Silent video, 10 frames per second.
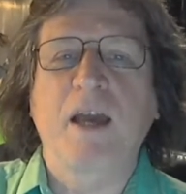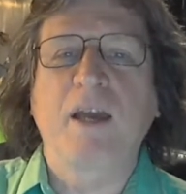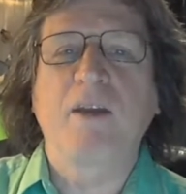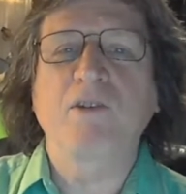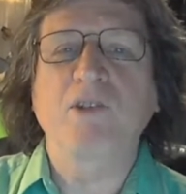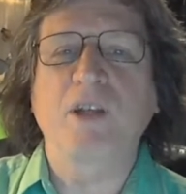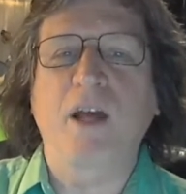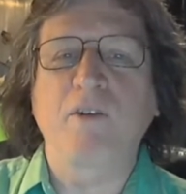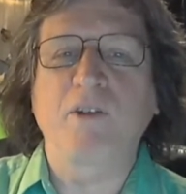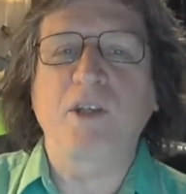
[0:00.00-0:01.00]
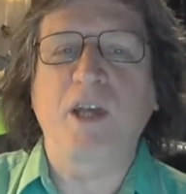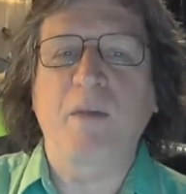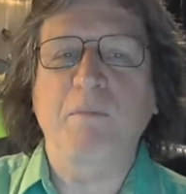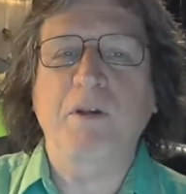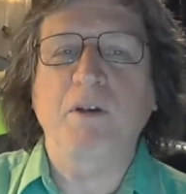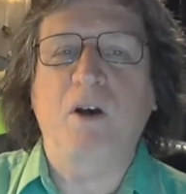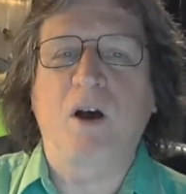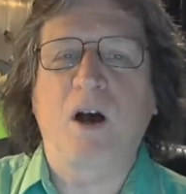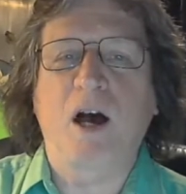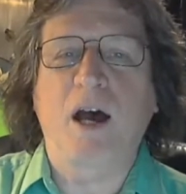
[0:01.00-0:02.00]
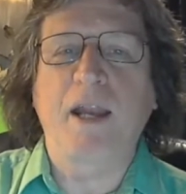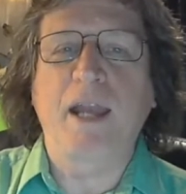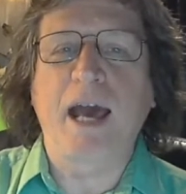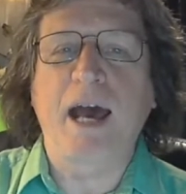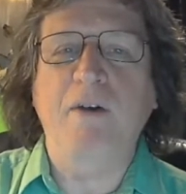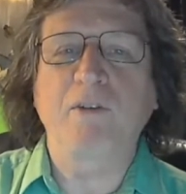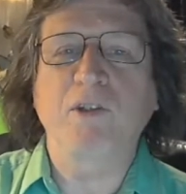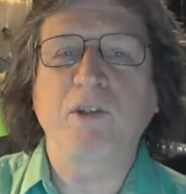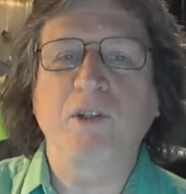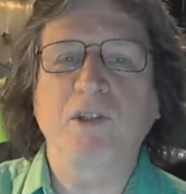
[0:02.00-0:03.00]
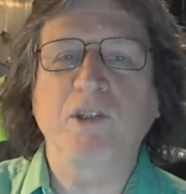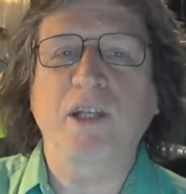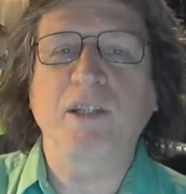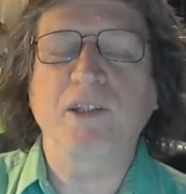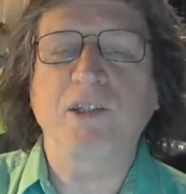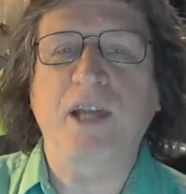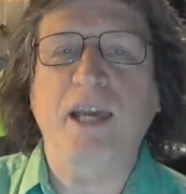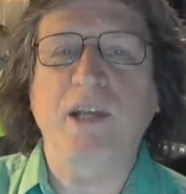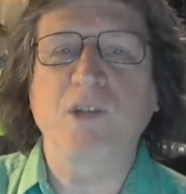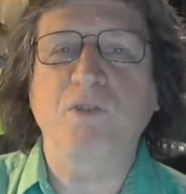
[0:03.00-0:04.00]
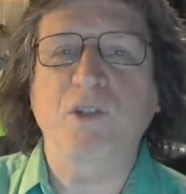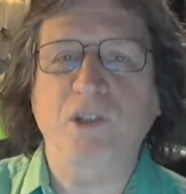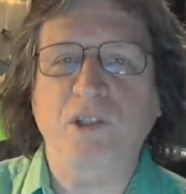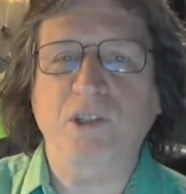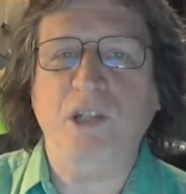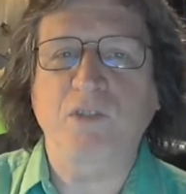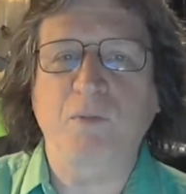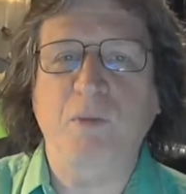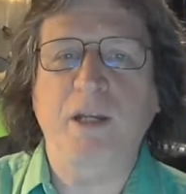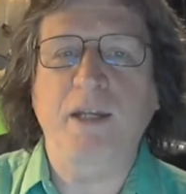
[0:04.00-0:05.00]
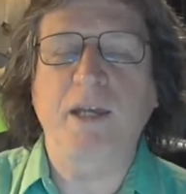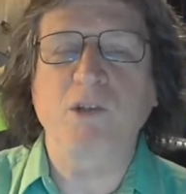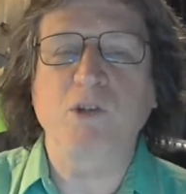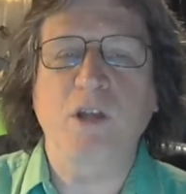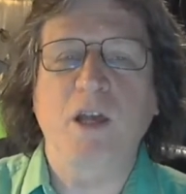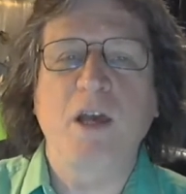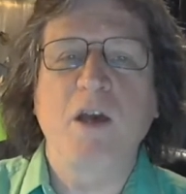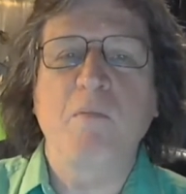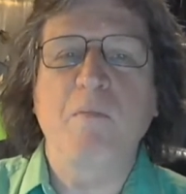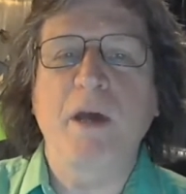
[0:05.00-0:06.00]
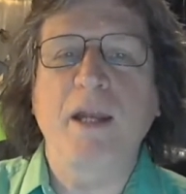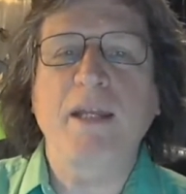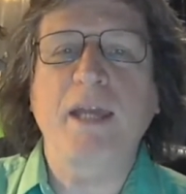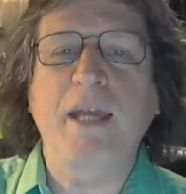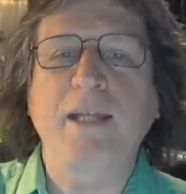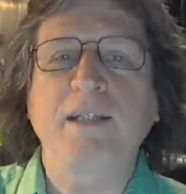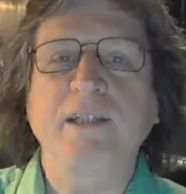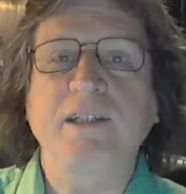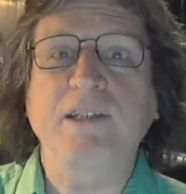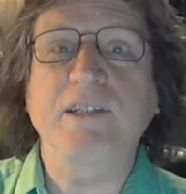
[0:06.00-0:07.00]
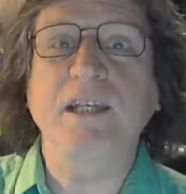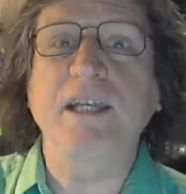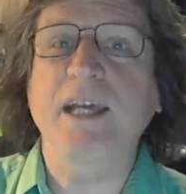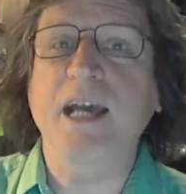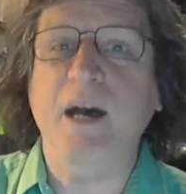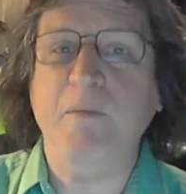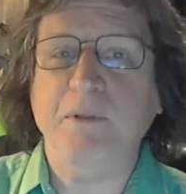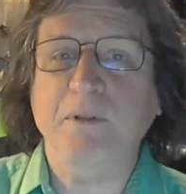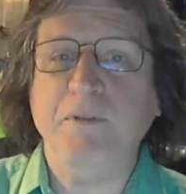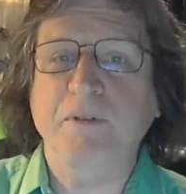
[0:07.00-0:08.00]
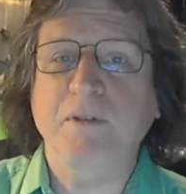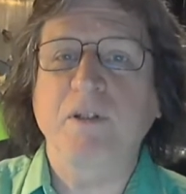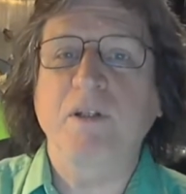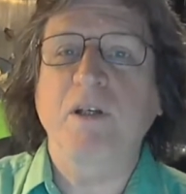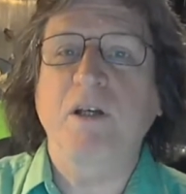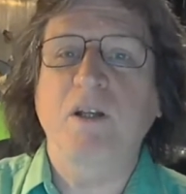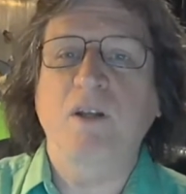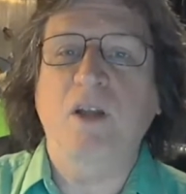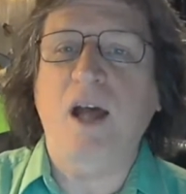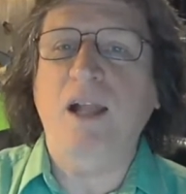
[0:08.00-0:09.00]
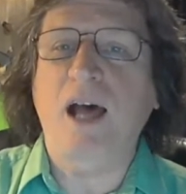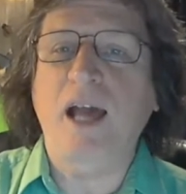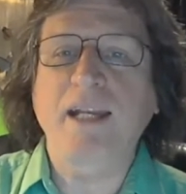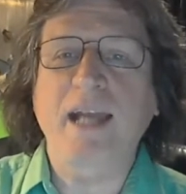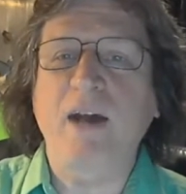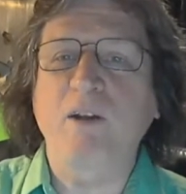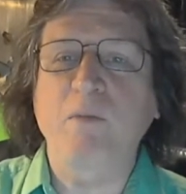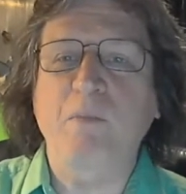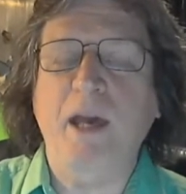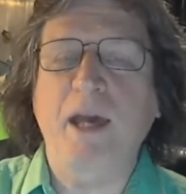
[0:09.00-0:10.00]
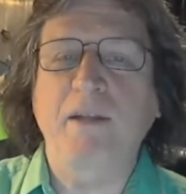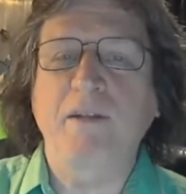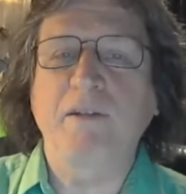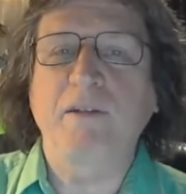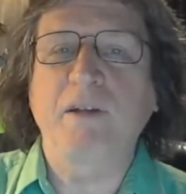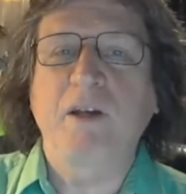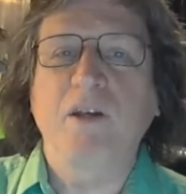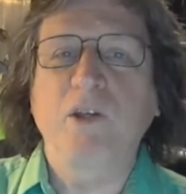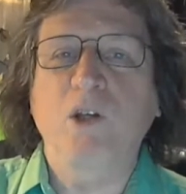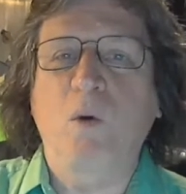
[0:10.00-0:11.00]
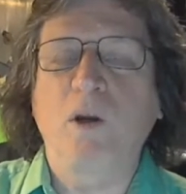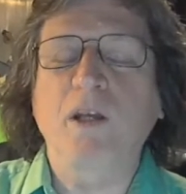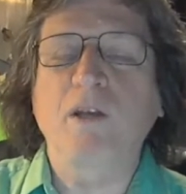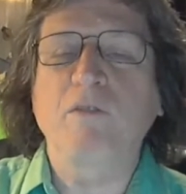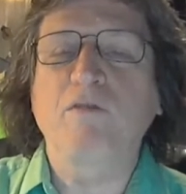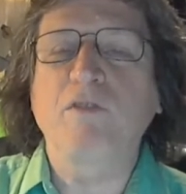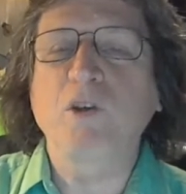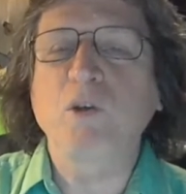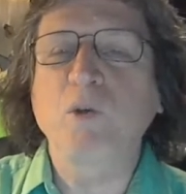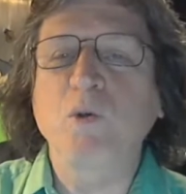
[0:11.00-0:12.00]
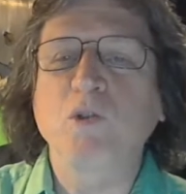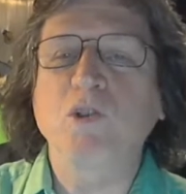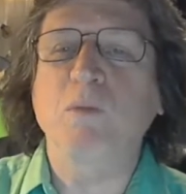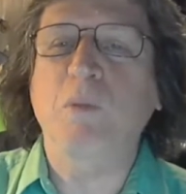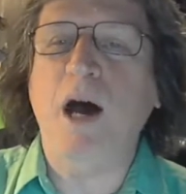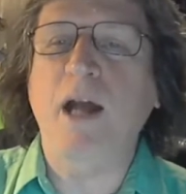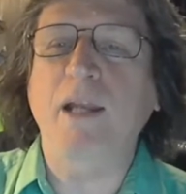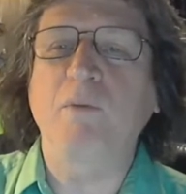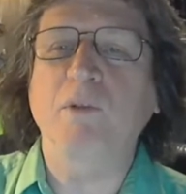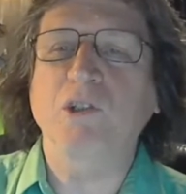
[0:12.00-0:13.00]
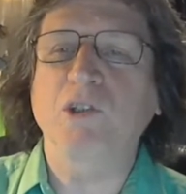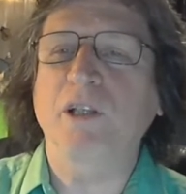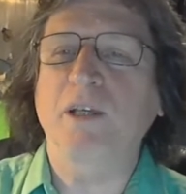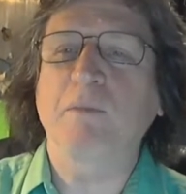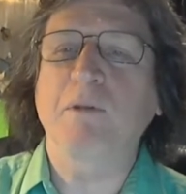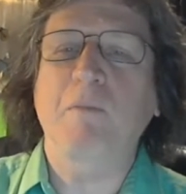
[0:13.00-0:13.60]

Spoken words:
Here's another tip on how to set the stage for successful meditation. Meditate sitting up, not lying down in bed. You don't want to confuse the body with sleep.